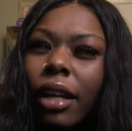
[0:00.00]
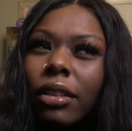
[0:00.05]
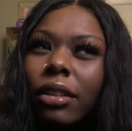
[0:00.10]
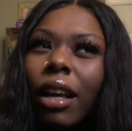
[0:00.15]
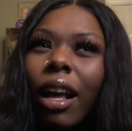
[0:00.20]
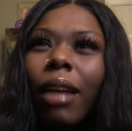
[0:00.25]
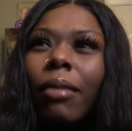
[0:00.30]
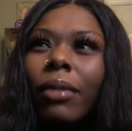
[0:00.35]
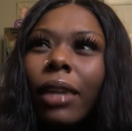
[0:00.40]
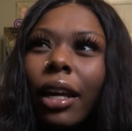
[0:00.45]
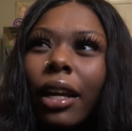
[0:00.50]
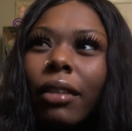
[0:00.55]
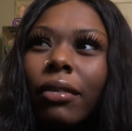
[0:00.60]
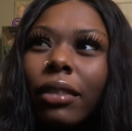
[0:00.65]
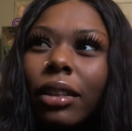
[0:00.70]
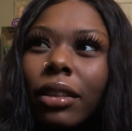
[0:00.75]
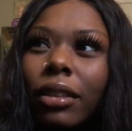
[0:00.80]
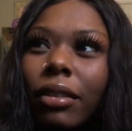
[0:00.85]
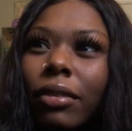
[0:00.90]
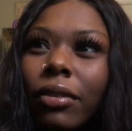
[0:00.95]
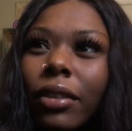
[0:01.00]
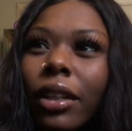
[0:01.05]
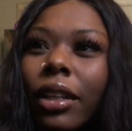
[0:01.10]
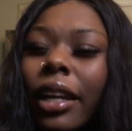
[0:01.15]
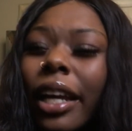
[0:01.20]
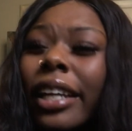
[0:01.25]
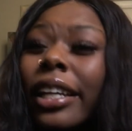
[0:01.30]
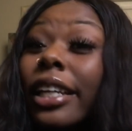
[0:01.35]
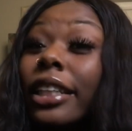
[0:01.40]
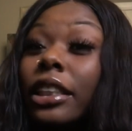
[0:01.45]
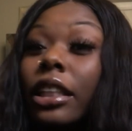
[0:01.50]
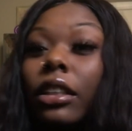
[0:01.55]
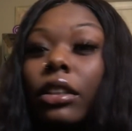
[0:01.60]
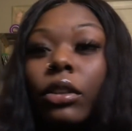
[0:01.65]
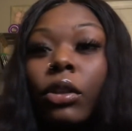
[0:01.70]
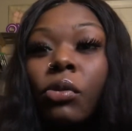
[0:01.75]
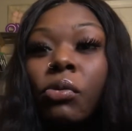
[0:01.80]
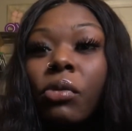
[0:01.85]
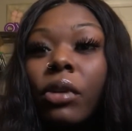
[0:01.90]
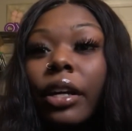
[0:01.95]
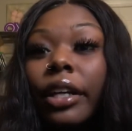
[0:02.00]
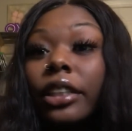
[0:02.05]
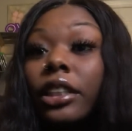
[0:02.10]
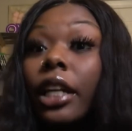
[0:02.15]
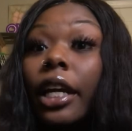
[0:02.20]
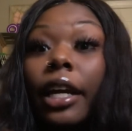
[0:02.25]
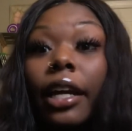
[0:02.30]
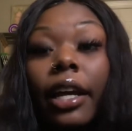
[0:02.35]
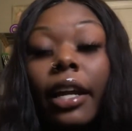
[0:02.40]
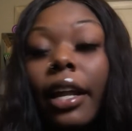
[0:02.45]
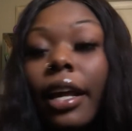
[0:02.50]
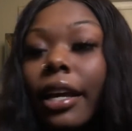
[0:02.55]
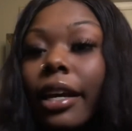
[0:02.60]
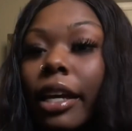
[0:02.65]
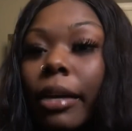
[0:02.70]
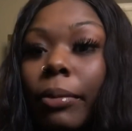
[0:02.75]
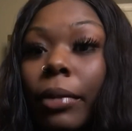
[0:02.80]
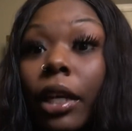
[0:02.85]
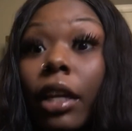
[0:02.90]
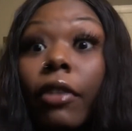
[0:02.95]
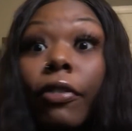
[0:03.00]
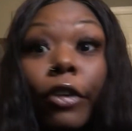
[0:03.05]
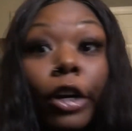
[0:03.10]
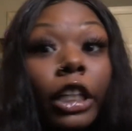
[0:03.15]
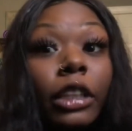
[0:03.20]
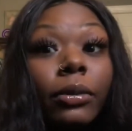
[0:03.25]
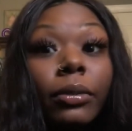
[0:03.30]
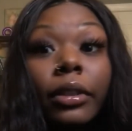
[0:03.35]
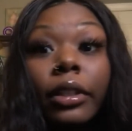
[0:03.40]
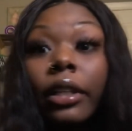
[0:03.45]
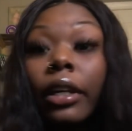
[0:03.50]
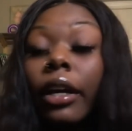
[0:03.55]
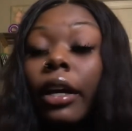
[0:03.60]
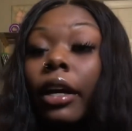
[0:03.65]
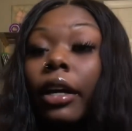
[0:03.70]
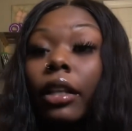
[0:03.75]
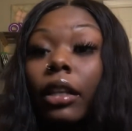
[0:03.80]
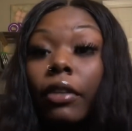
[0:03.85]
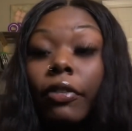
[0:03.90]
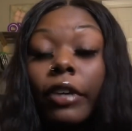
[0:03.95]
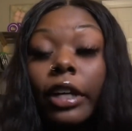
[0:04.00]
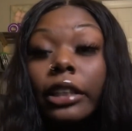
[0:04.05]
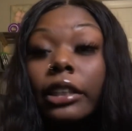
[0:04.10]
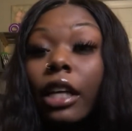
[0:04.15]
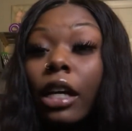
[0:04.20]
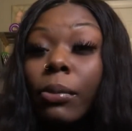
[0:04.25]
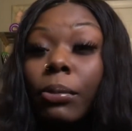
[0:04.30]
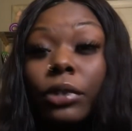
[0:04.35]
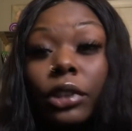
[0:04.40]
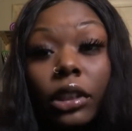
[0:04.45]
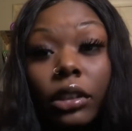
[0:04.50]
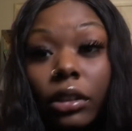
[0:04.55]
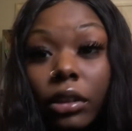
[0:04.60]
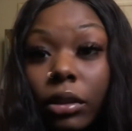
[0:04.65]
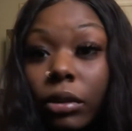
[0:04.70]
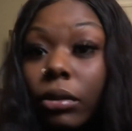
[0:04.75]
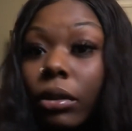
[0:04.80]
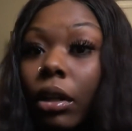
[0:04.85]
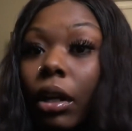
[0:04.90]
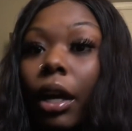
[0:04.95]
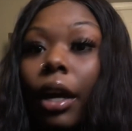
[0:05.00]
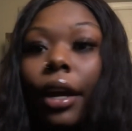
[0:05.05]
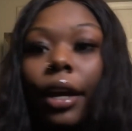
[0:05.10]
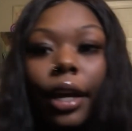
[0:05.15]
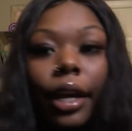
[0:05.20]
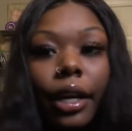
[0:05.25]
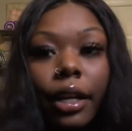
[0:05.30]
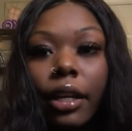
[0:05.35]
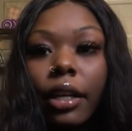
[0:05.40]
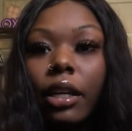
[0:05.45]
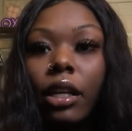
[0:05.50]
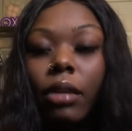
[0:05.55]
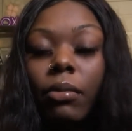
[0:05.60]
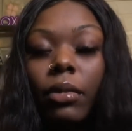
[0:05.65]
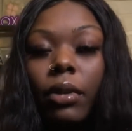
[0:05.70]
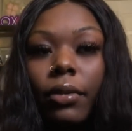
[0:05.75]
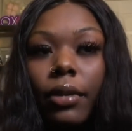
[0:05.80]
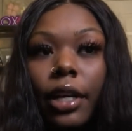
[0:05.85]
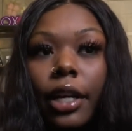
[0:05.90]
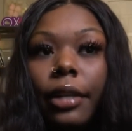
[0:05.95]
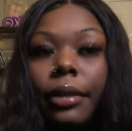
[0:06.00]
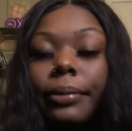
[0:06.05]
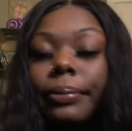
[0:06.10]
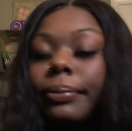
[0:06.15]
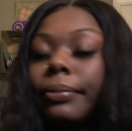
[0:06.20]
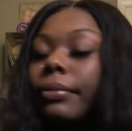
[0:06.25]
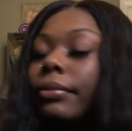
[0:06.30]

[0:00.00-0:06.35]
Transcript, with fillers: So I'm like, what the fuck? And then she threw one. She ain't, it ain't hit me. The first one, the first couple she threw, it ain't hit me, right?